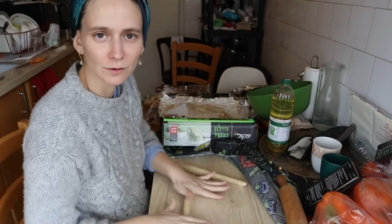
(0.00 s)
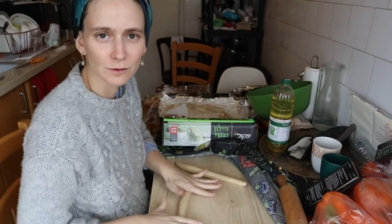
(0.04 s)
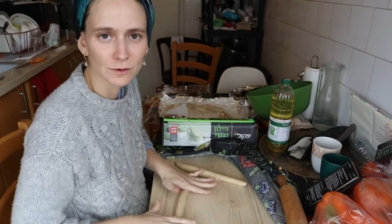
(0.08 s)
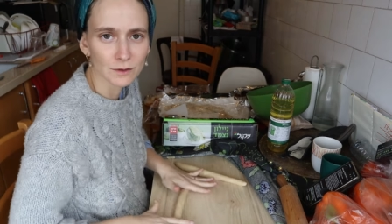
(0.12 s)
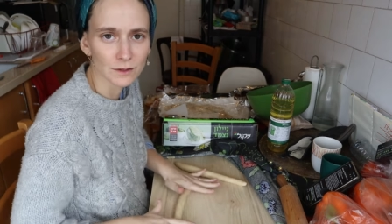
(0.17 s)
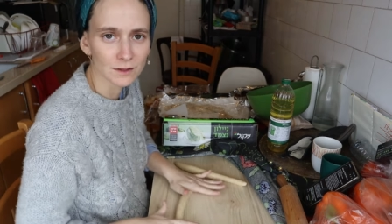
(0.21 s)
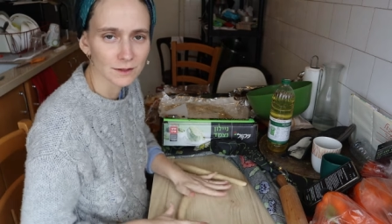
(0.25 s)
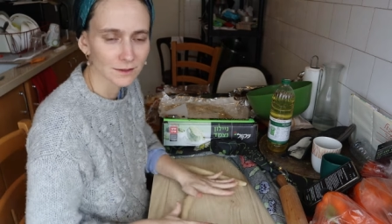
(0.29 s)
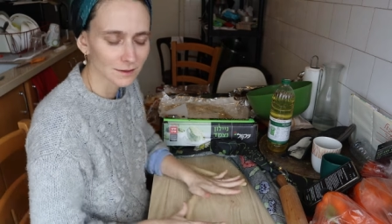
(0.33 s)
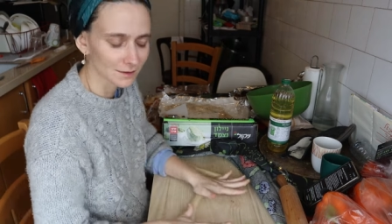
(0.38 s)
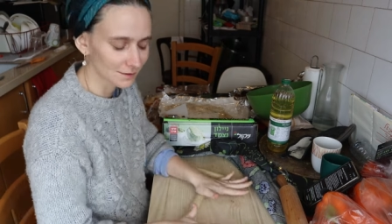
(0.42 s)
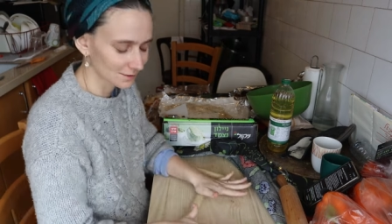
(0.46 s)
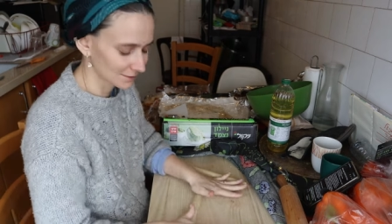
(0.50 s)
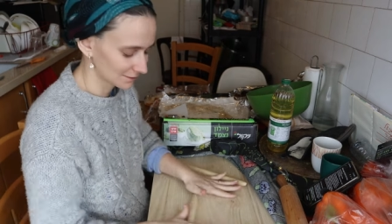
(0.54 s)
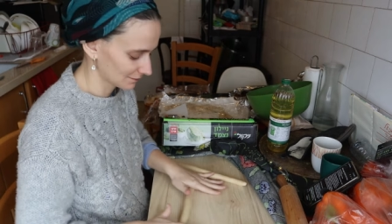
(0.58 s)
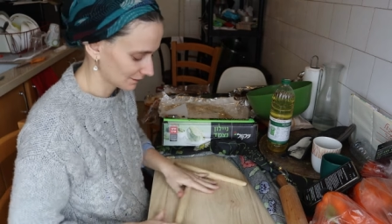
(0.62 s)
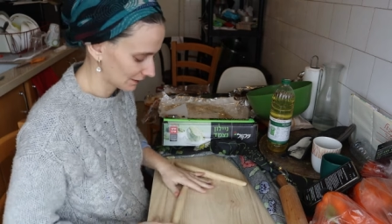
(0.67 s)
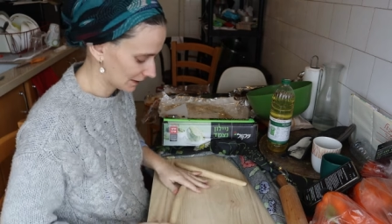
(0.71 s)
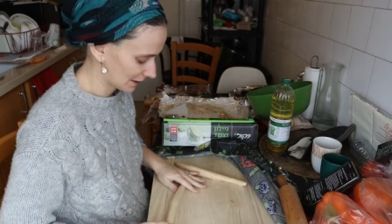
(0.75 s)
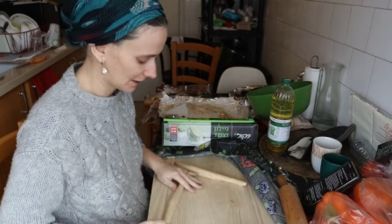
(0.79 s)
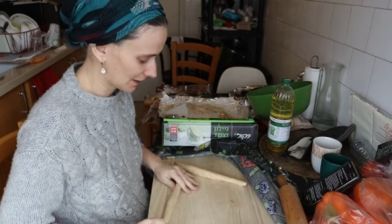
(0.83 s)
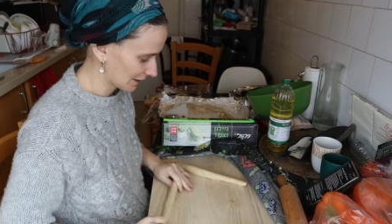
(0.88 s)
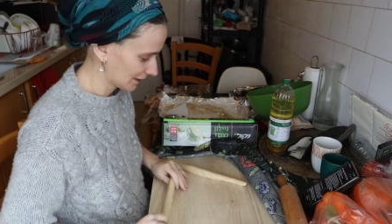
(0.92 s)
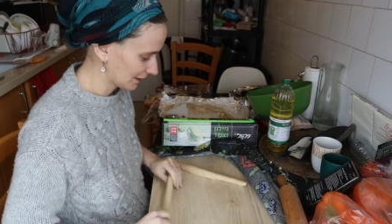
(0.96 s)
You just,
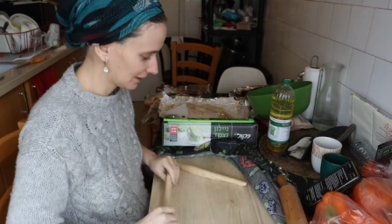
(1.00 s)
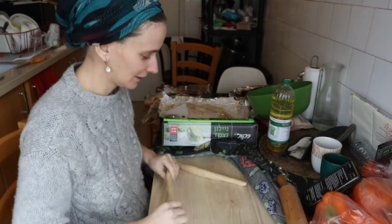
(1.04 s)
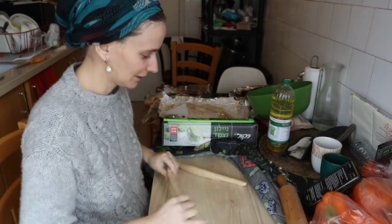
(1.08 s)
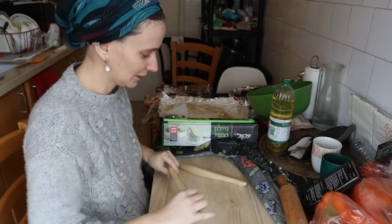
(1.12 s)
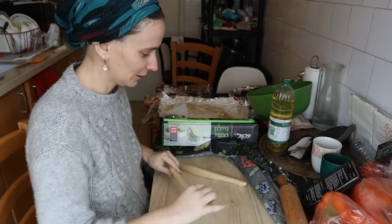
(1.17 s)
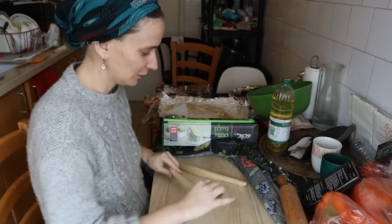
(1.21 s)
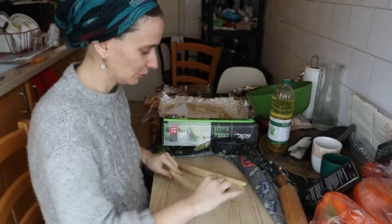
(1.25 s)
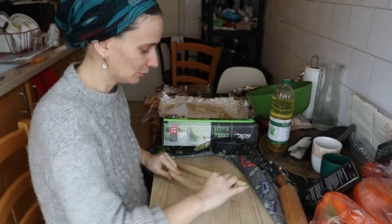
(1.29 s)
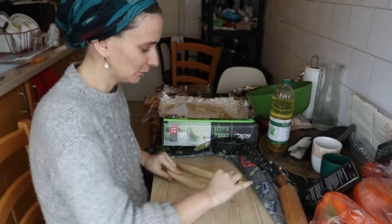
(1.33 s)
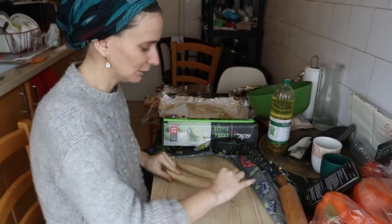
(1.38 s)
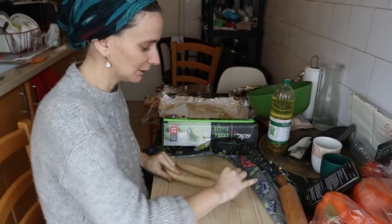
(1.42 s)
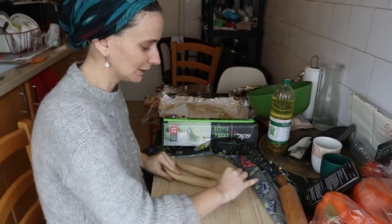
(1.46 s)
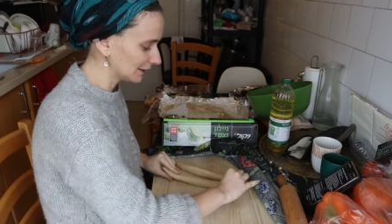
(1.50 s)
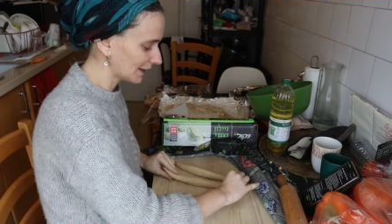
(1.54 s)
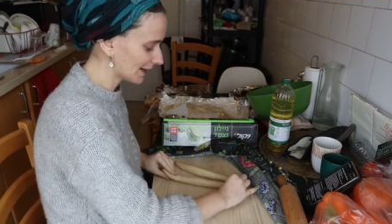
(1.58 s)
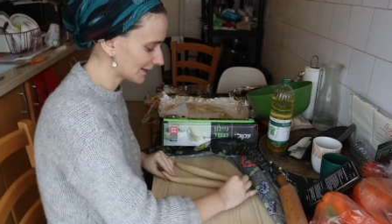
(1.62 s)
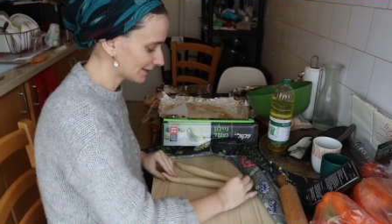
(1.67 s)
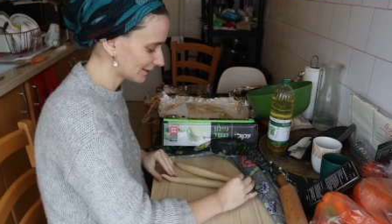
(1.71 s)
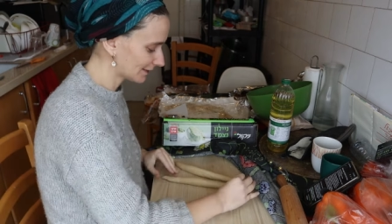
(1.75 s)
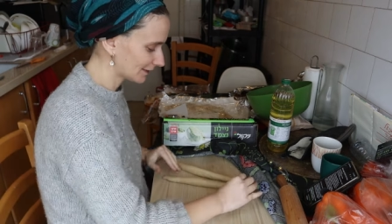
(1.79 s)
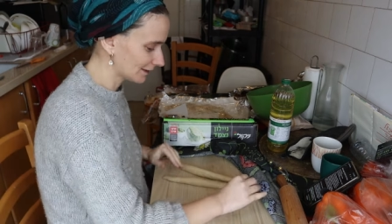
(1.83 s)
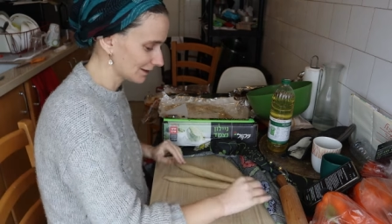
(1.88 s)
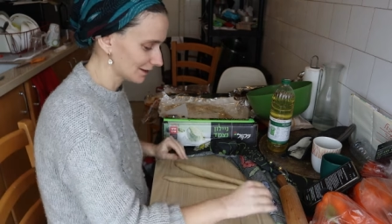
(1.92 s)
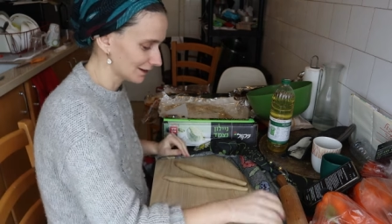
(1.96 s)
you
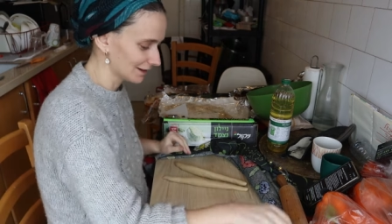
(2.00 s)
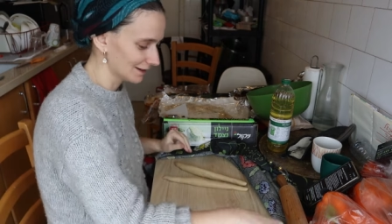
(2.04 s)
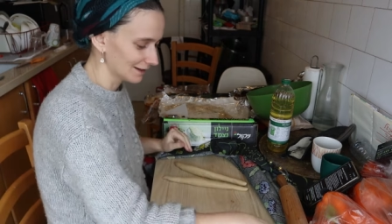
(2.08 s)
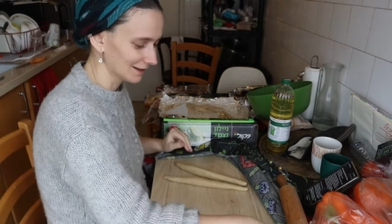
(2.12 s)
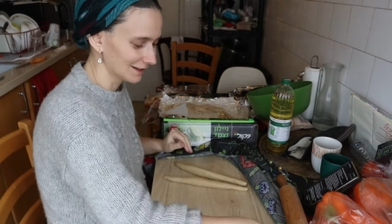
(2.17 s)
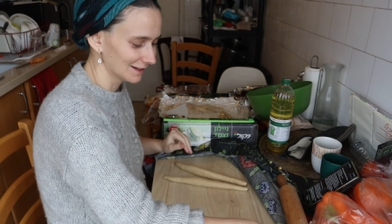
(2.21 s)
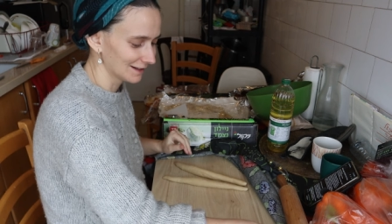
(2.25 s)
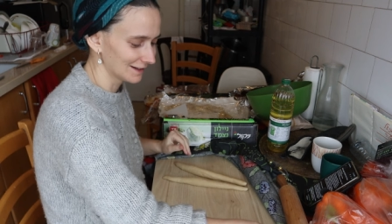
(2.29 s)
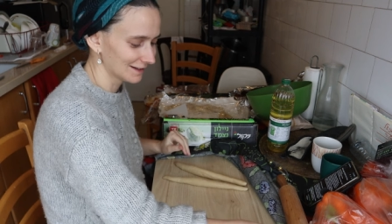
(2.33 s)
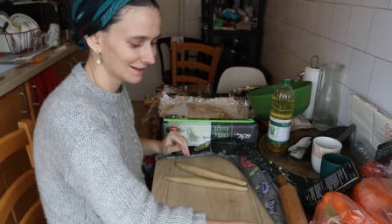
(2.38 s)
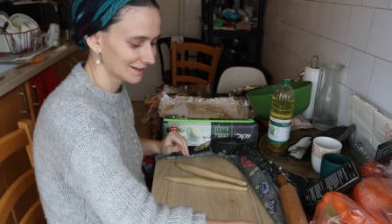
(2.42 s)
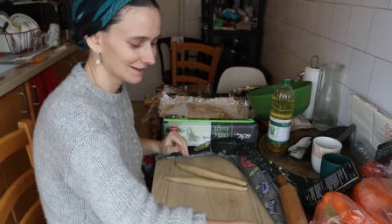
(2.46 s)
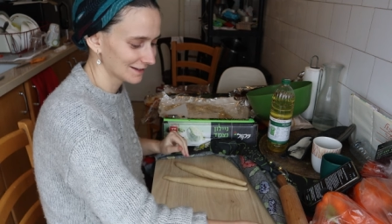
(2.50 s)
let the,